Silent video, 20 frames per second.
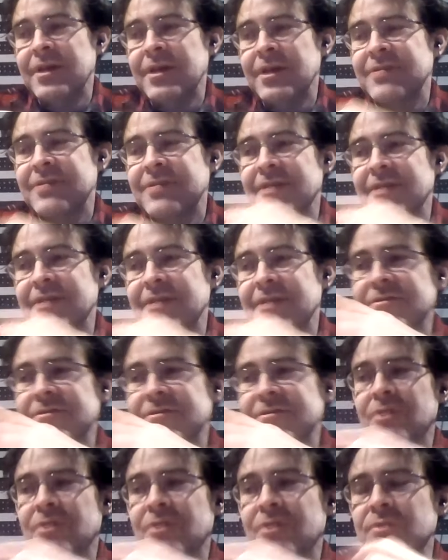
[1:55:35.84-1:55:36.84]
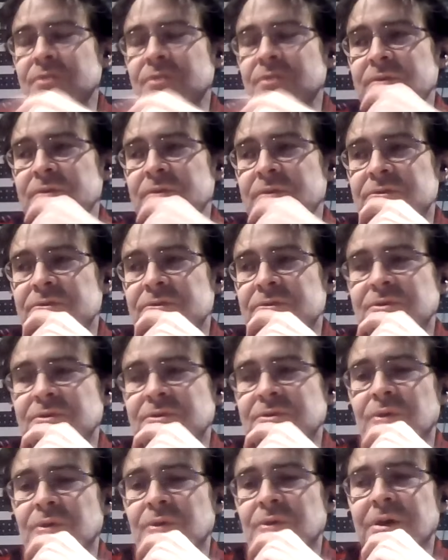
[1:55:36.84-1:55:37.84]
say, this is also what's
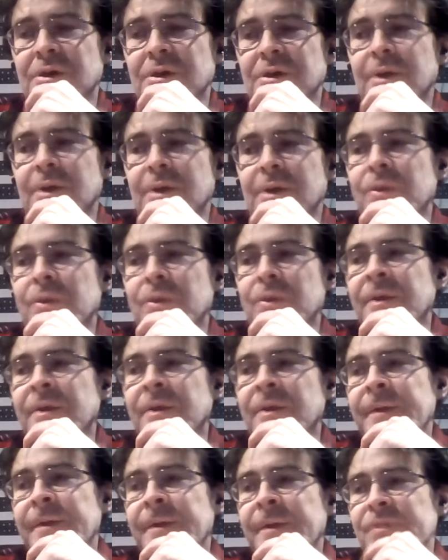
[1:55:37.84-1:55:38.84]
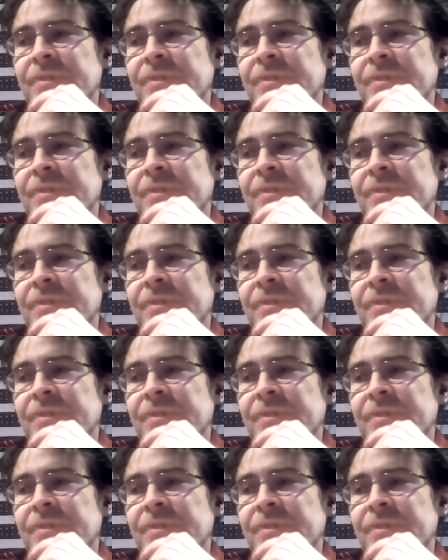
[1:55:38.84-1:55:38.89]
going on with the